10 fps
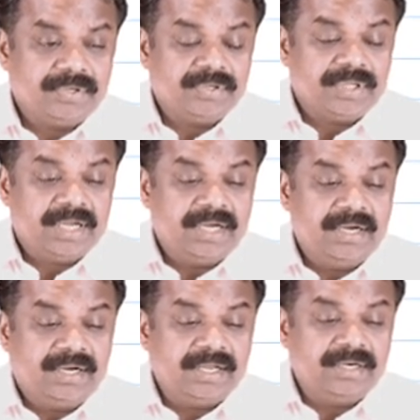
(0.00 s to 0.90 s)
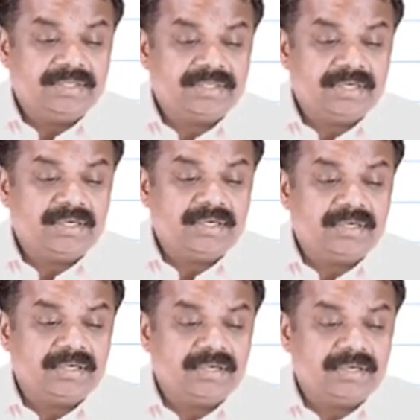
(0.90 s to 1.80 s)
The intention
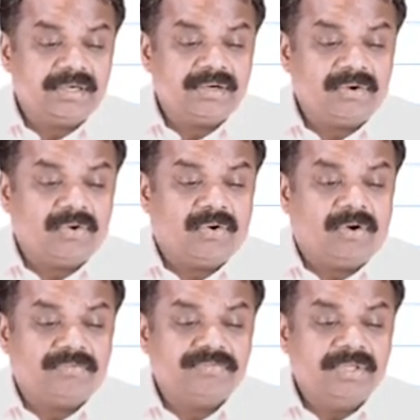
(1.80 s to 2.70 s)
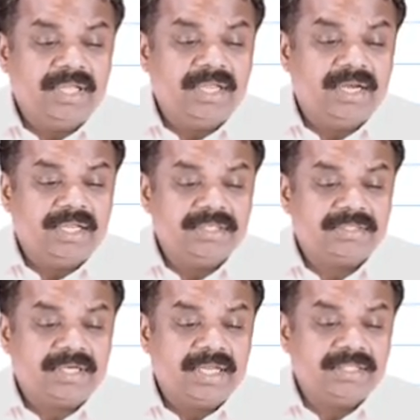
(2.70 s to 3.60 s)
of the
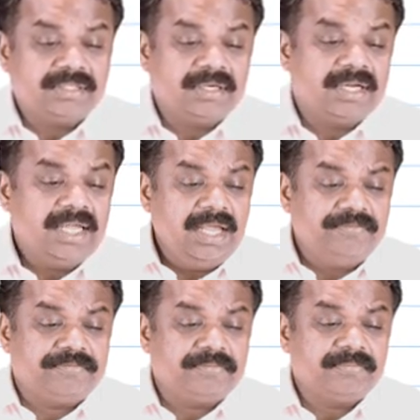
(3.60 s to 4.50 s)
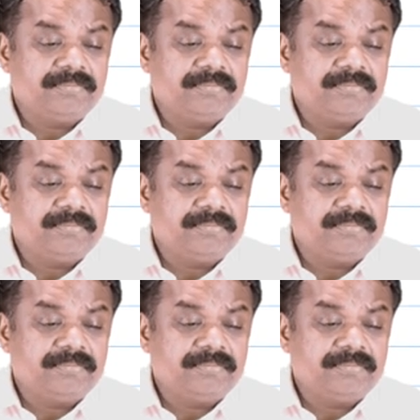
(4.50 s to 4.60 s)
legislature. If